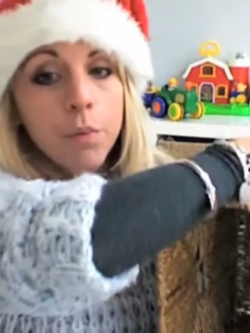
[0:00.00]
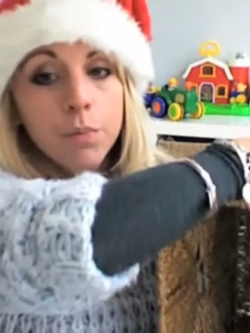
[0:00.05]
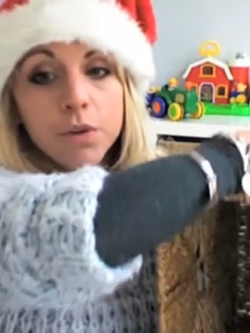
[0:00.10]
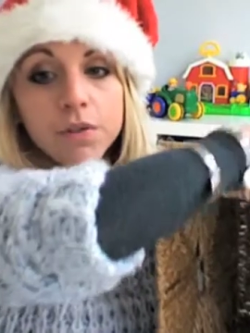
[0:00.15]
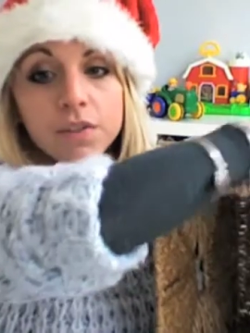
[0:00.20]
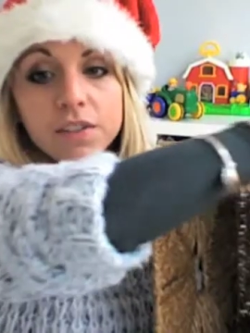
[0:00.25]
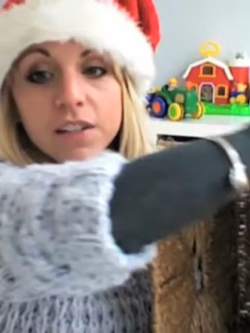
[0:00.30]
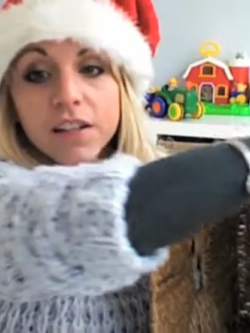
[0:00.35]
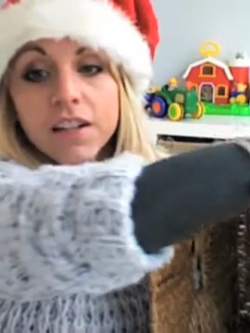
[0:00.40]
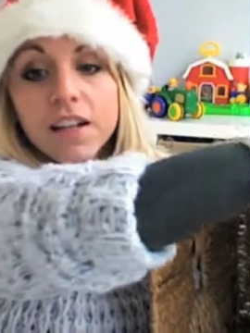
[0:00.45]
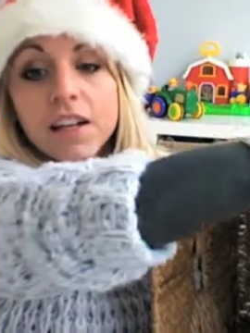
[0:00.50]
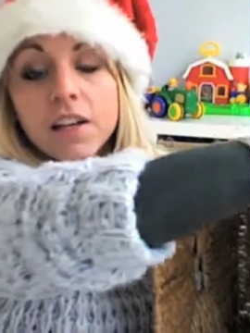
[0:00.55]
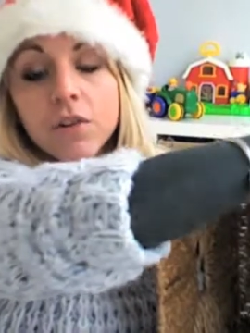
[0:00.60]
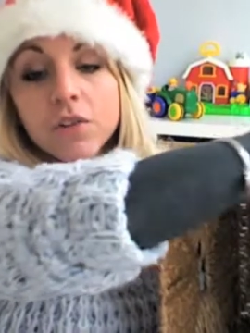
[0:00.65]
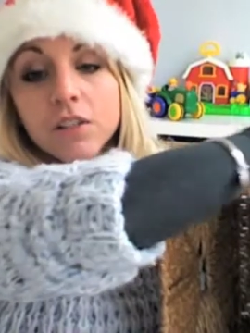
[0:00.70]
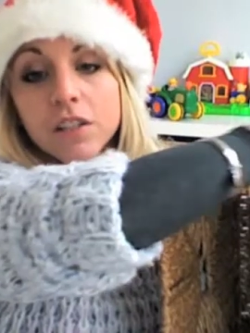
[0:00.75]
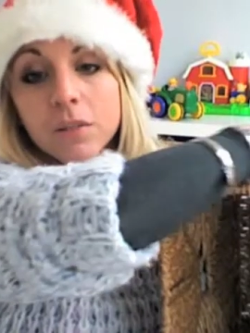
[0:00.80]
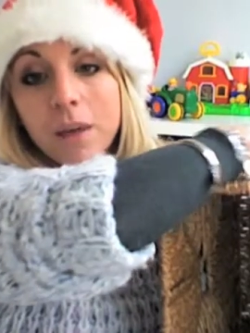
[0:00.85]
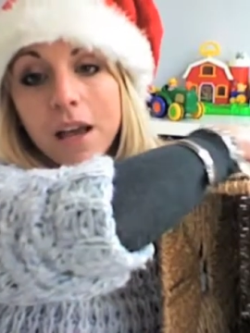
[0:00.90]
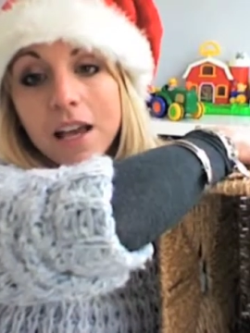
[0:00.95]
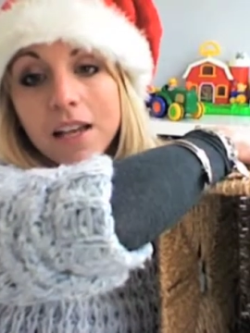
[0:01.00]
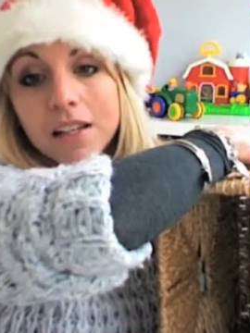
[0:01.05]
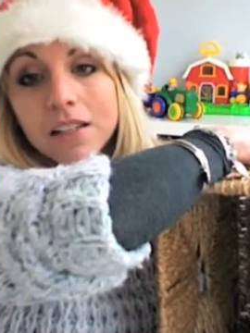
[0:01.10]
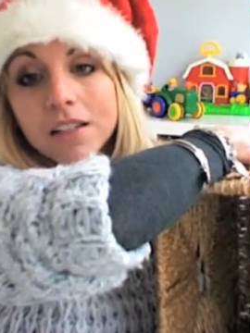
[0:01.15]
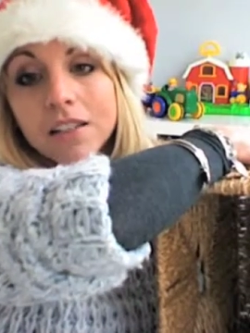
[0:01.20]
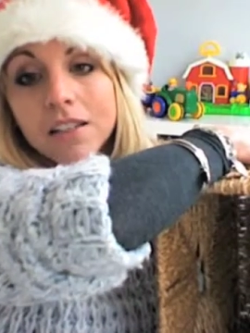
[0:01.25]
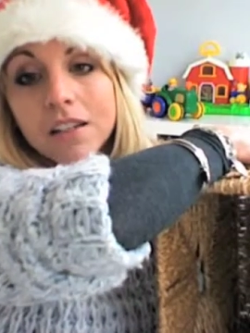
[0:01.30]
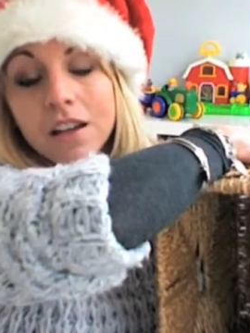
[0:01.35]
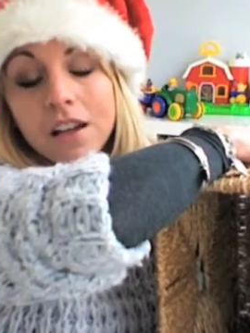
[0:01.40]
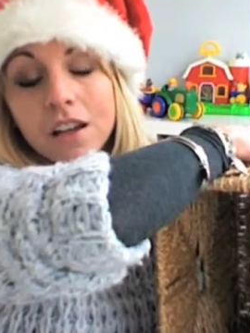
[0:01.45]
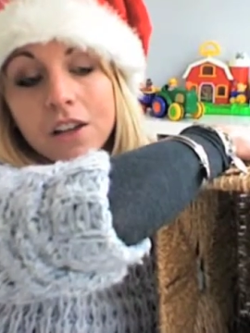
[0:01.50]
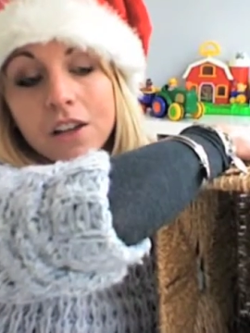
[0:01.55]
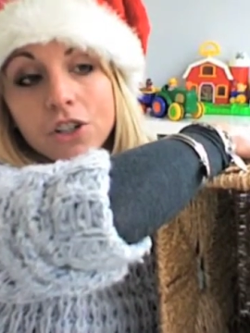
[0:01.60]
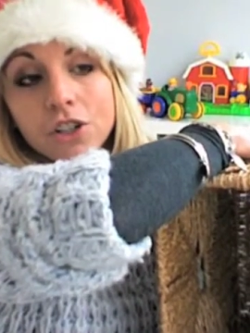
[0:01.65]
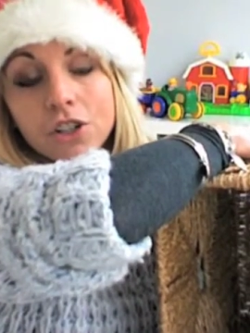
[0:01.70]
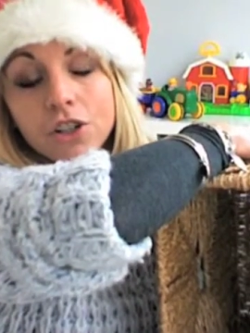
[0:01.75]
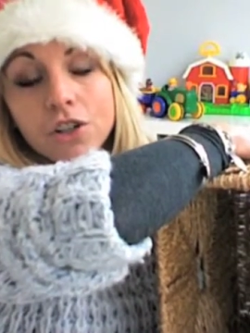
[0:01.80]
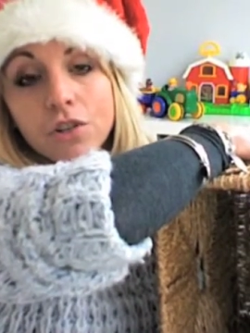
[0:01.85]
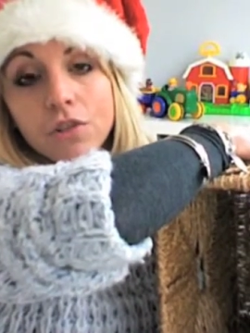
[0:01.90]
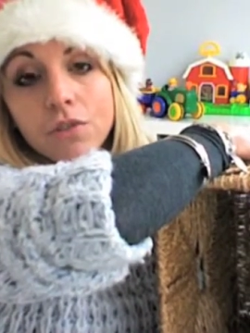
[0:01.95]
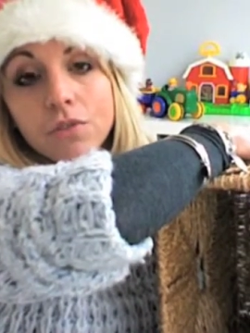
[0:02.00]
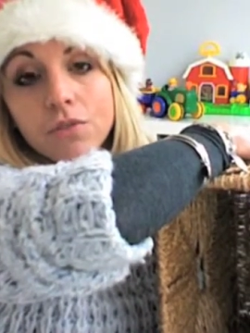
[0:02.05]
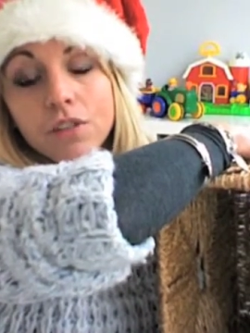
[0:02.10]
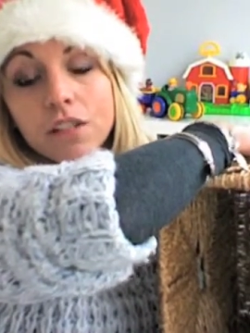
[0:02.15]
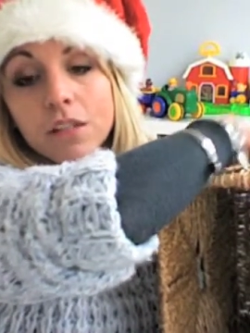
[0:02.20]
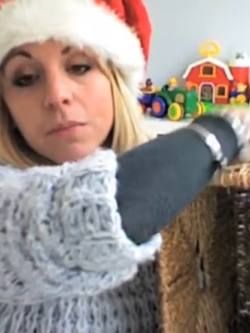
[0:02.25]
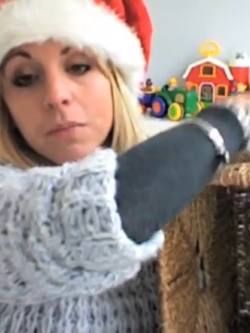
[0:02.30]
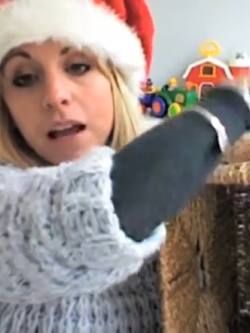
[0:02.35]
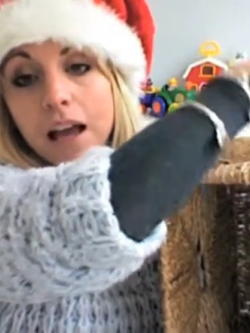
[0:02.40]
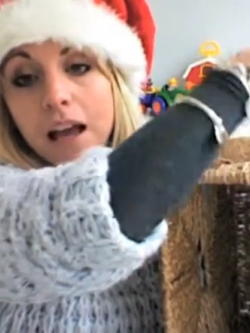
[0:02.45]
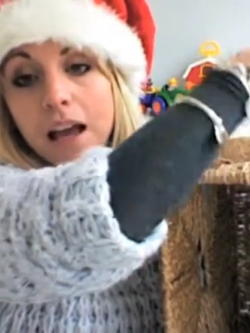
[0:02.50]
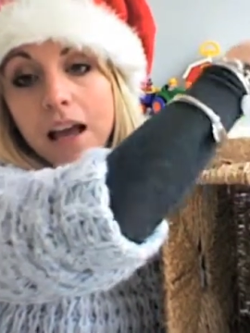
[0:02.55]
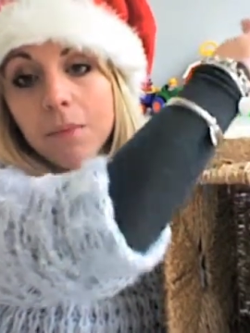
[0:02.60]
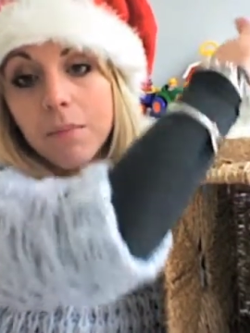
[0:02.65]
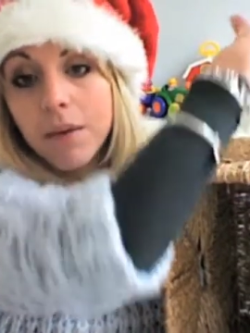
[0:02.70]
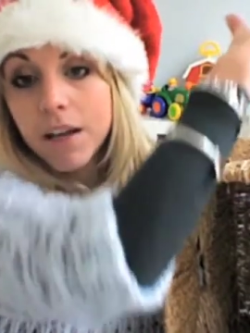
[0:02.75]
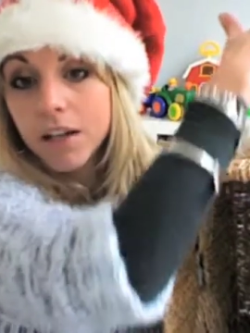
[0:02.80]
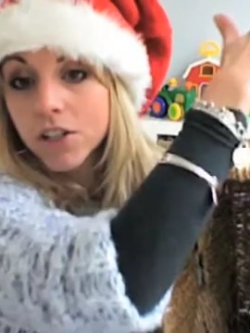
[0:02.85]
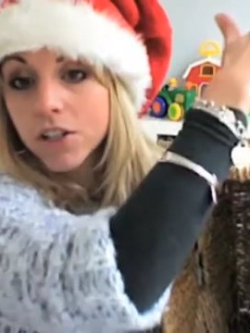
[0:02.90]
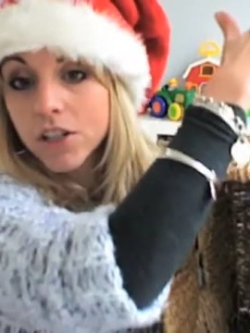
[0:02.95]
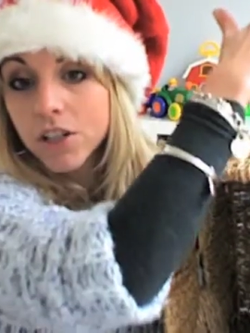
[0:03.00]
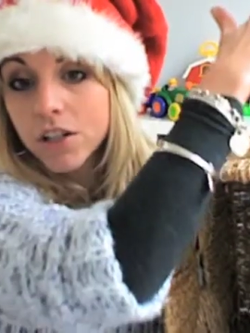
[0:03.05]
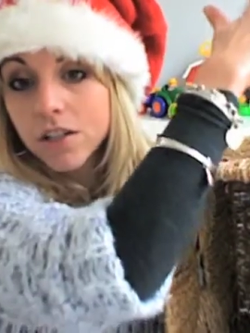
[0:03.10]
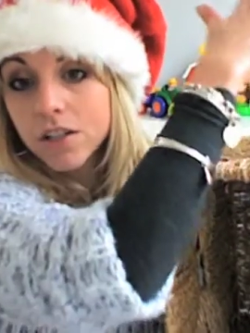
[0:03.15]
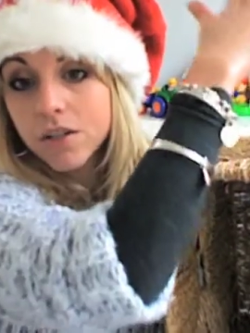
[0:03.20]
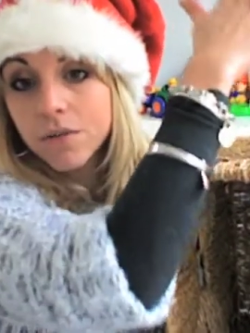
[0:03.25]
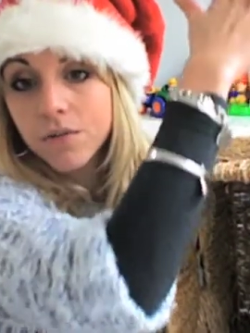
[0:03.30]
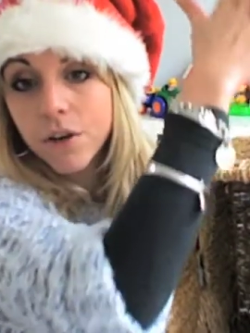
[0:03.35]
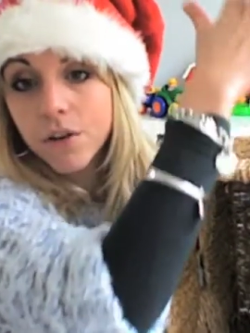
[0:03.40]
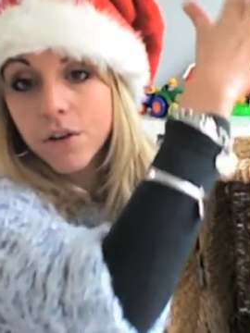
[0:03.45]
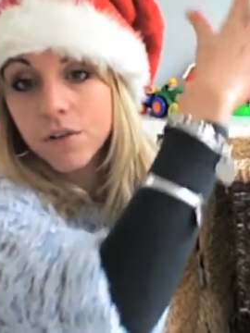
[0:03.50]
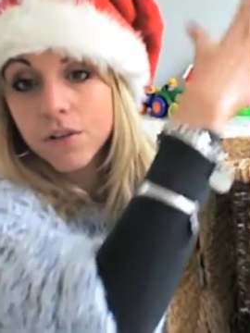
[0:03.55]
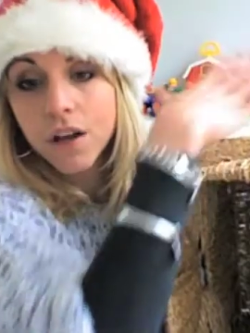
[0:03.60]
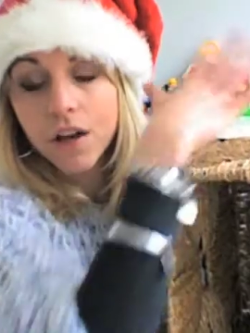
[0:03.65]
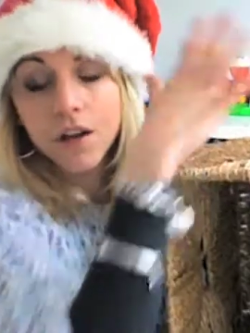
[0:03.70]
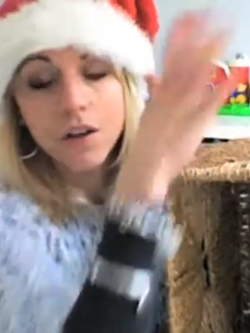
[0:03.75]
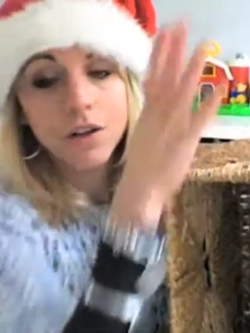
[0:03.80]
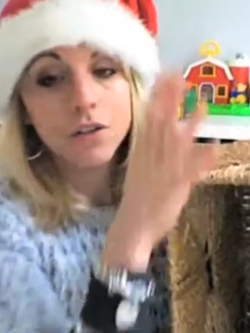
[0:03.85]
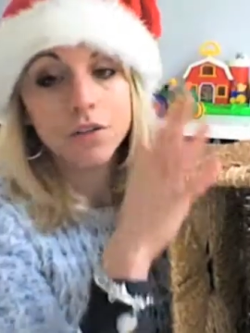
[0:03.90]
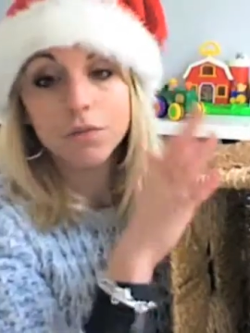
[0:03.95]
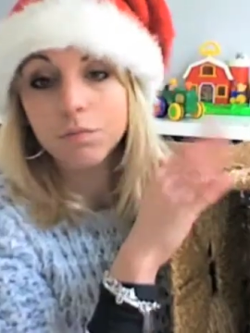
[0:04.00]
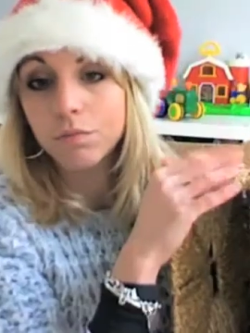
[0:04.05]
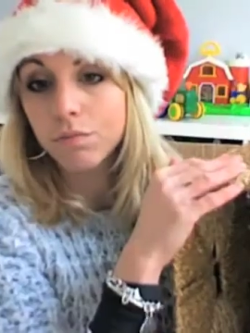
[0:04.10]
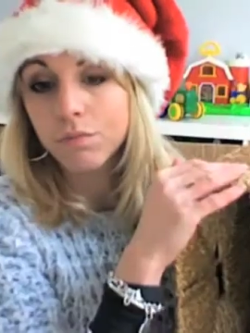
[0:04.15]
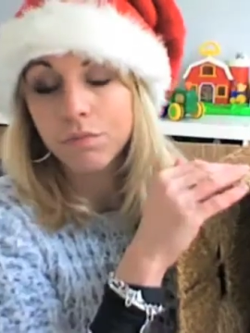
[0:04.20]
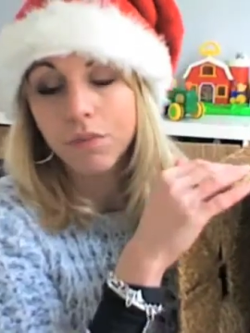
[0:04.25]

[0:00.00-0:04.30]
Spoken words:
you've suddenly got space to display pictures, photos,